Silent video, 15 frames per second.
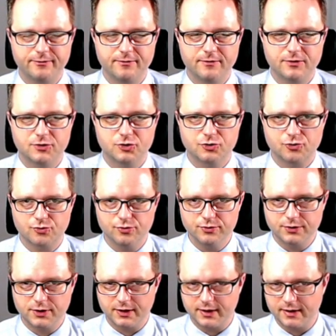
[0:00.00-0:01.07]

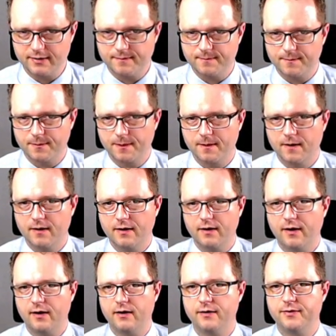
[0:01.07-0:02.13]
scrutiny
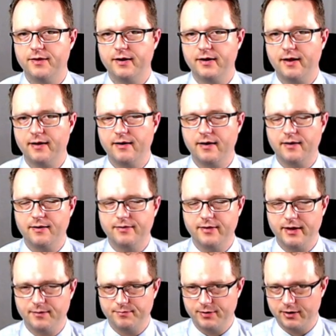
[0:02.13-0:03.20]

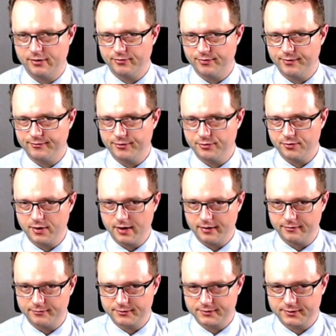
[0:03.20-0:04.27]
that peer review
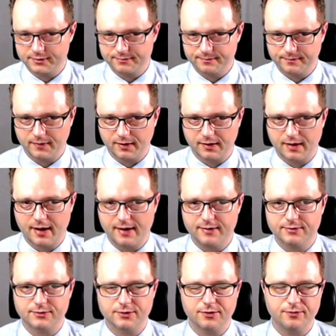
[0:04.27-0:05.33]
gives. Okay,
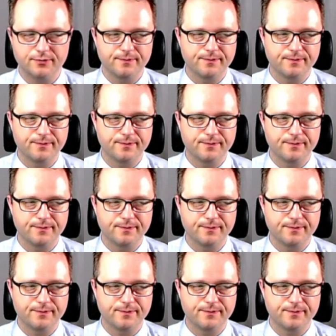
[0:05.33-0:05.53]
so